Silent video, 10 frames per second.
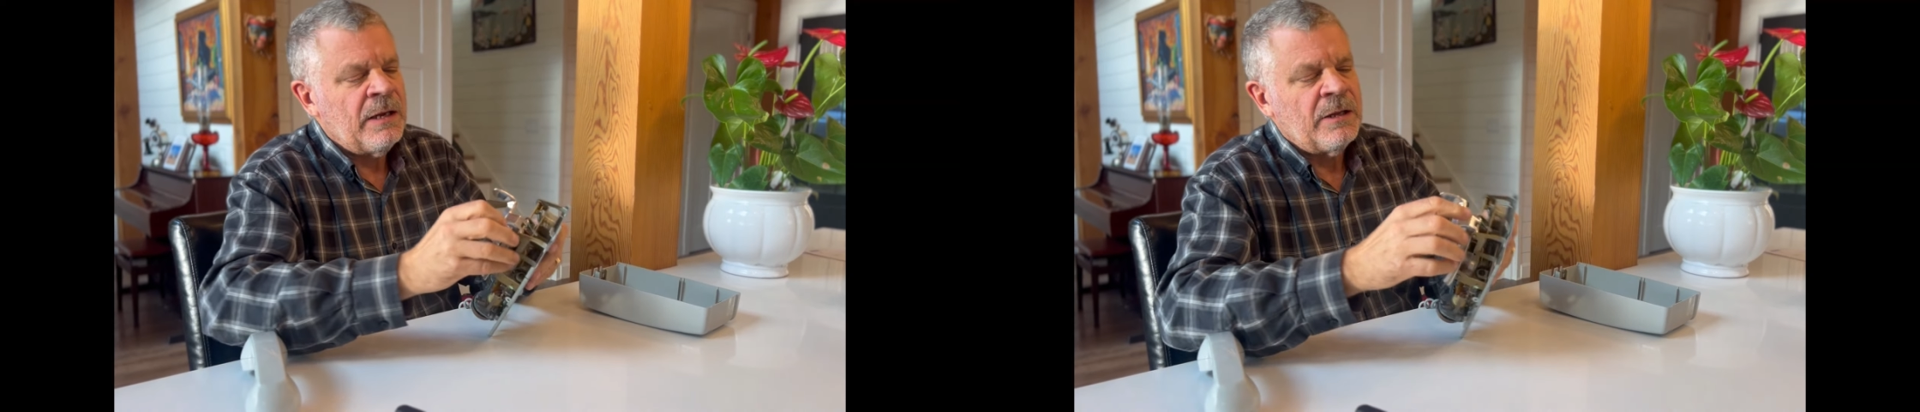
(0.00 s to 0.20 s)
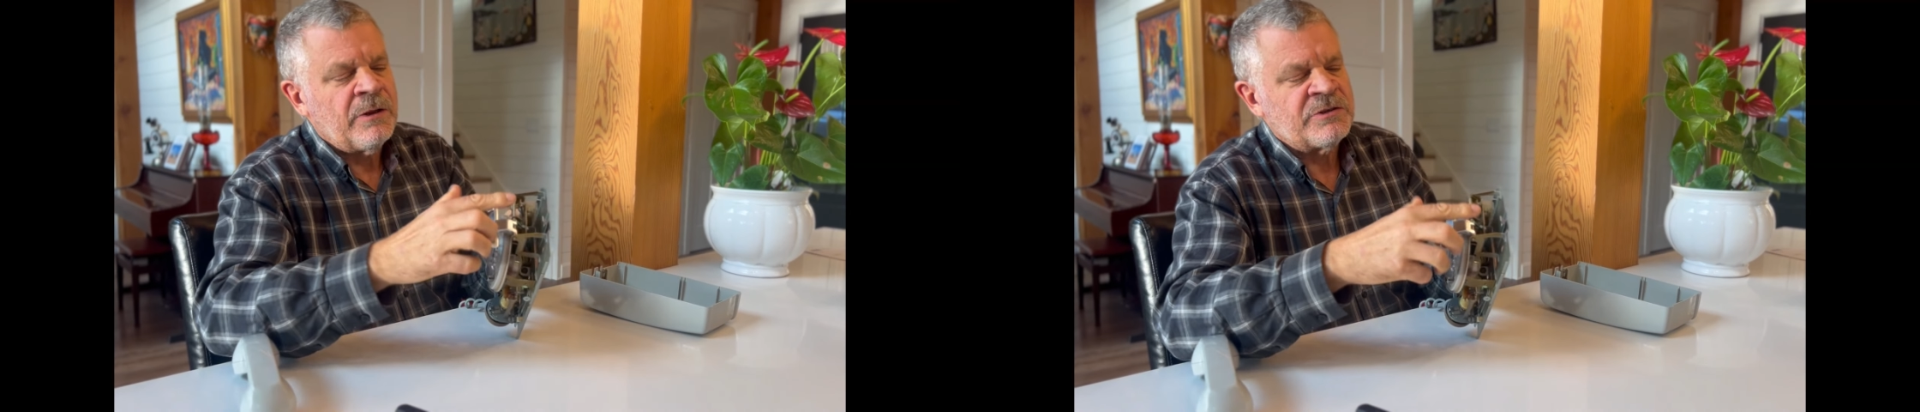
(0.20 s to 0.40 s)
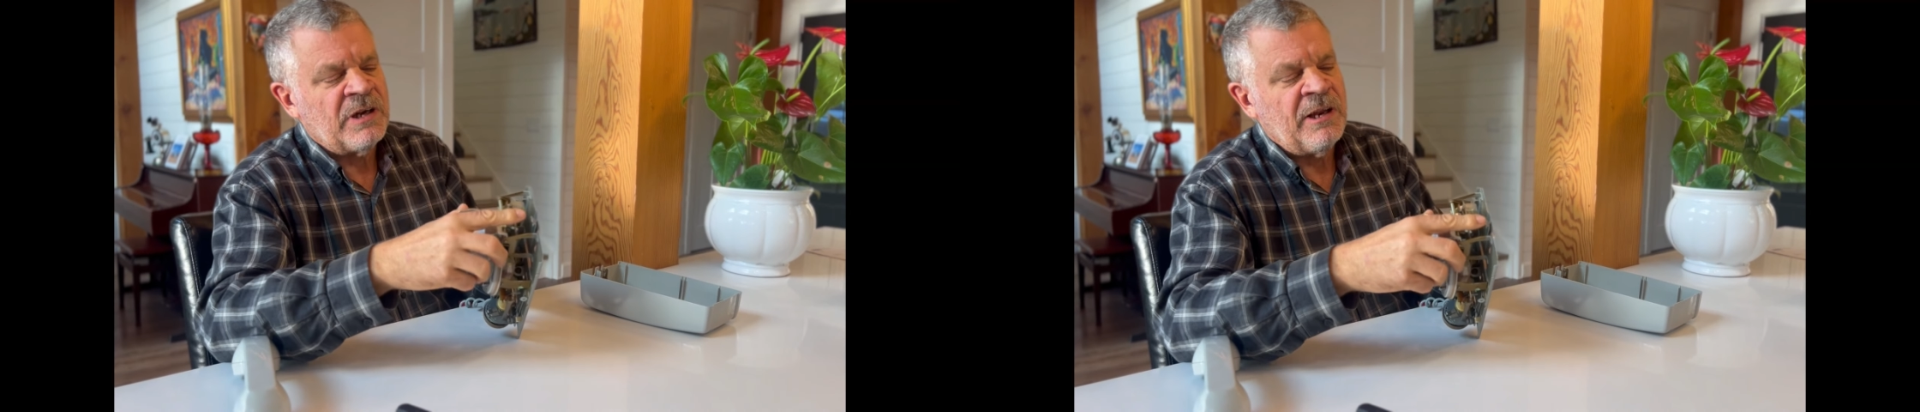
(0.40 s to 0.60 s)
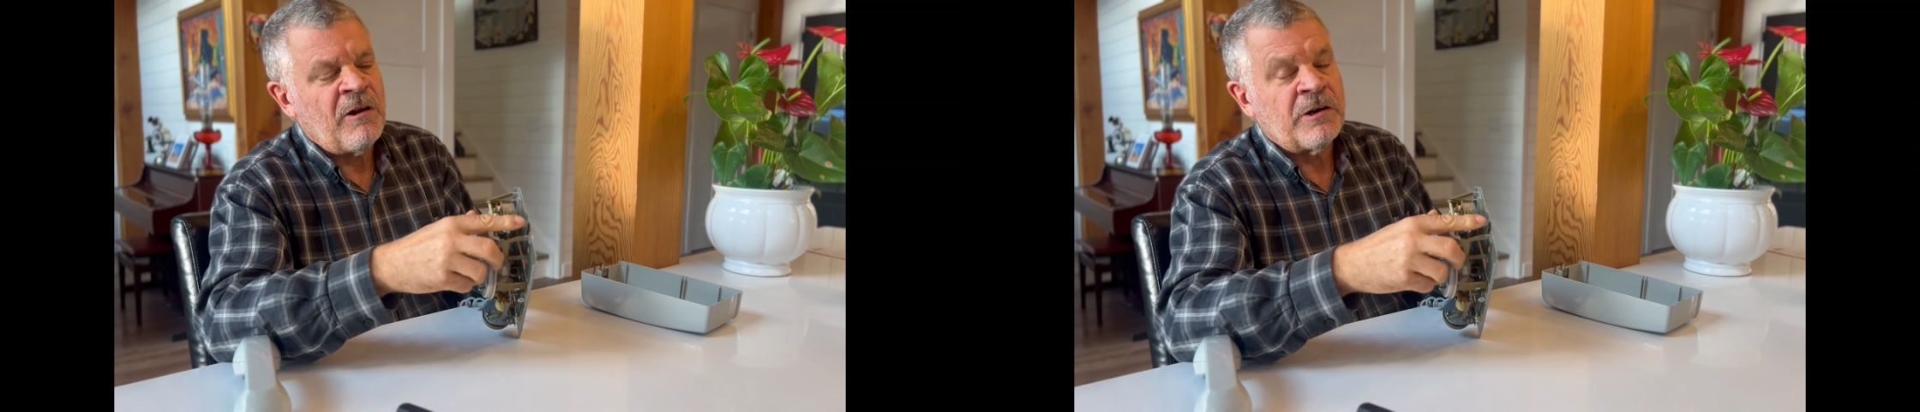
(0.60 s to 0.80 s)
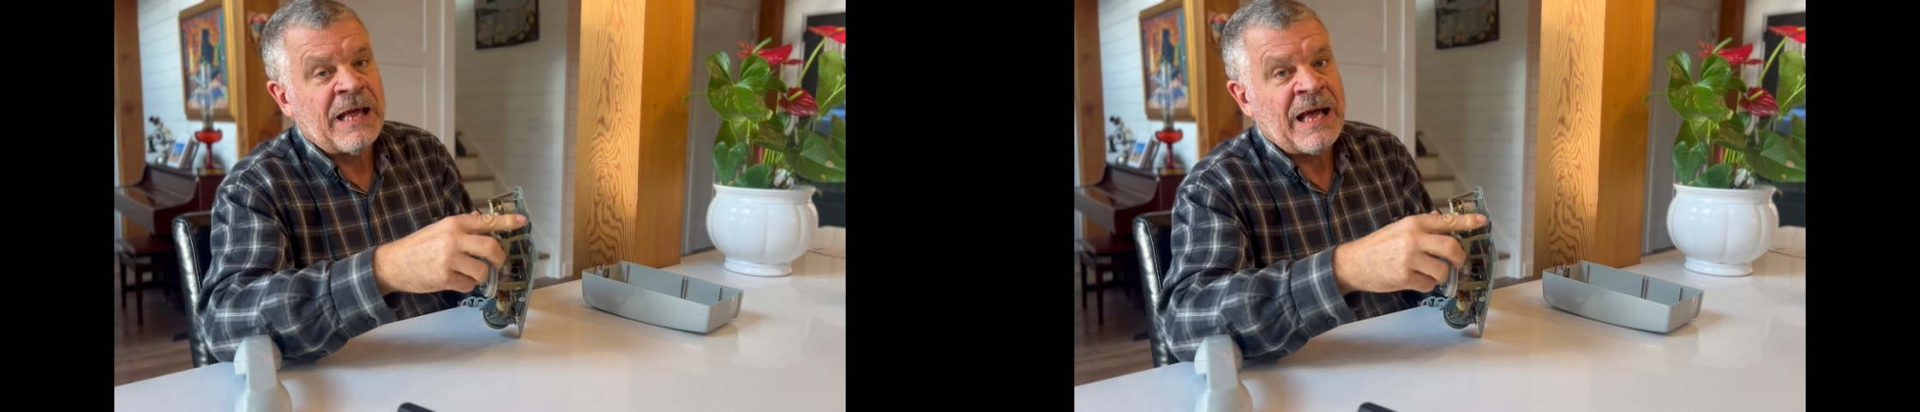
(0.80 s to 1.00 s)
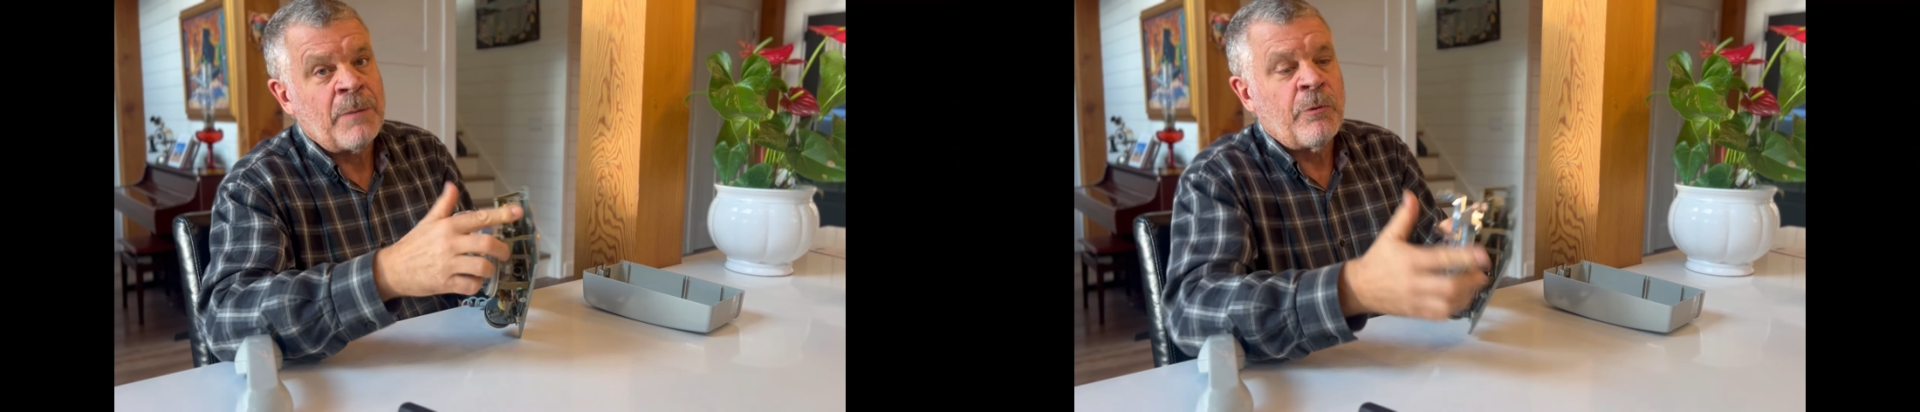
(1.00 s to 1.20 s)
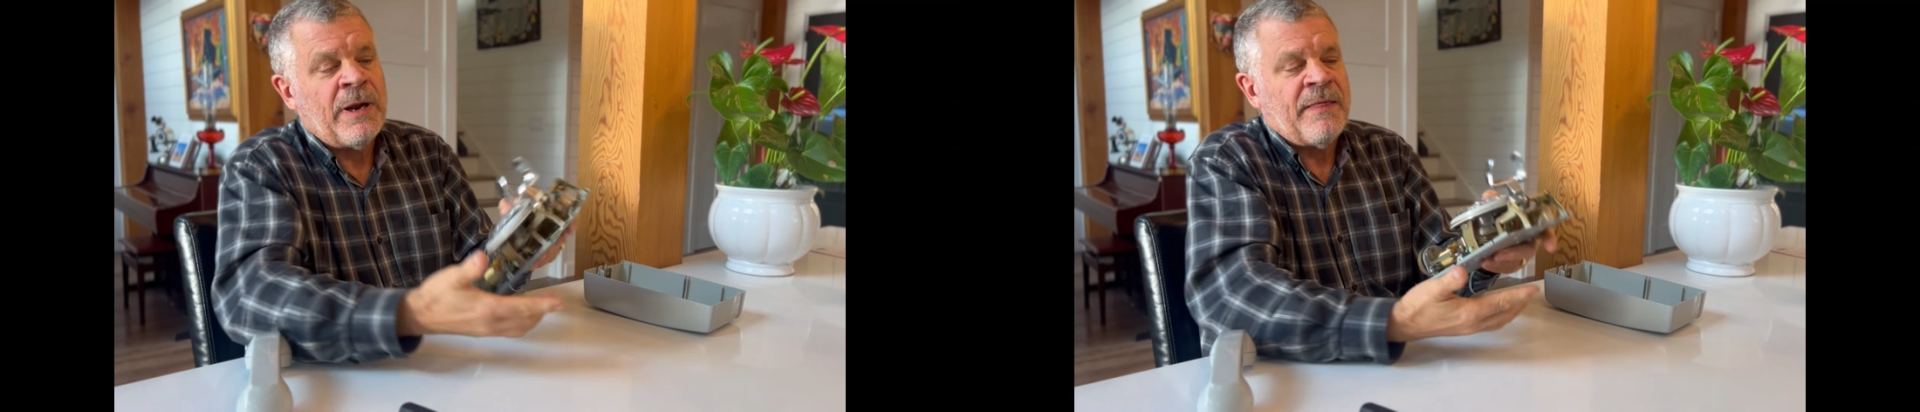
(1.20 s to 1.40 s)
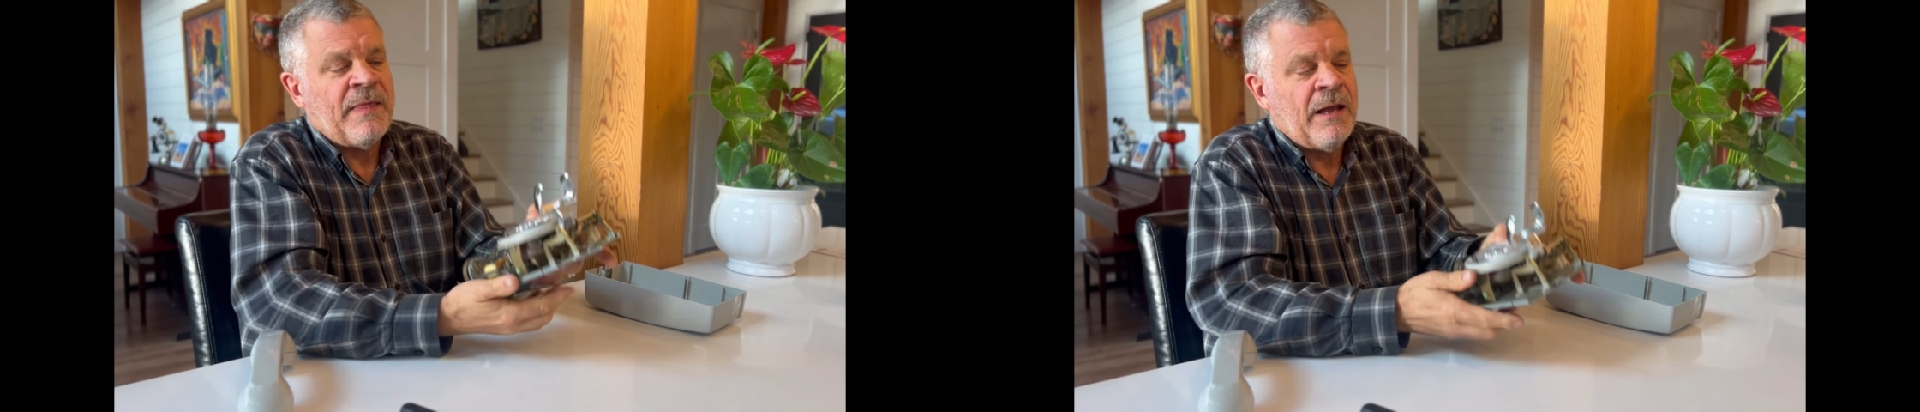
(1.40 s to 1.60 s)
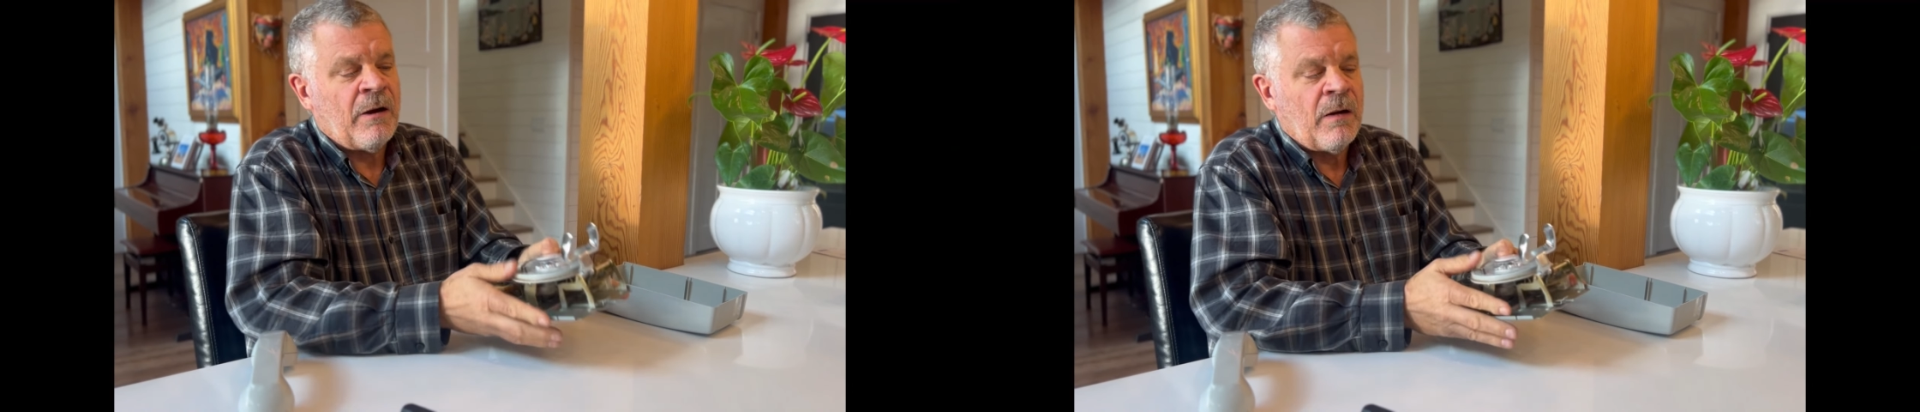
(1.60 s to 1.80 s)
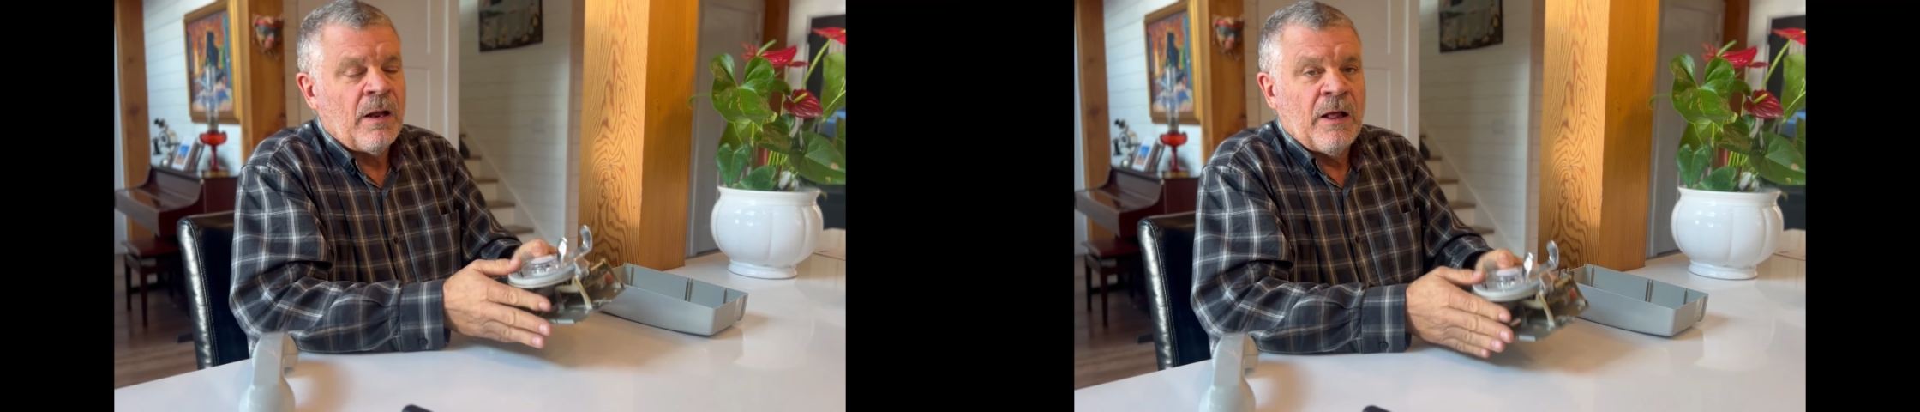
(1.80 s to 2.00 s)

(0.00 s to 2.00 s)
there's a little tab right there.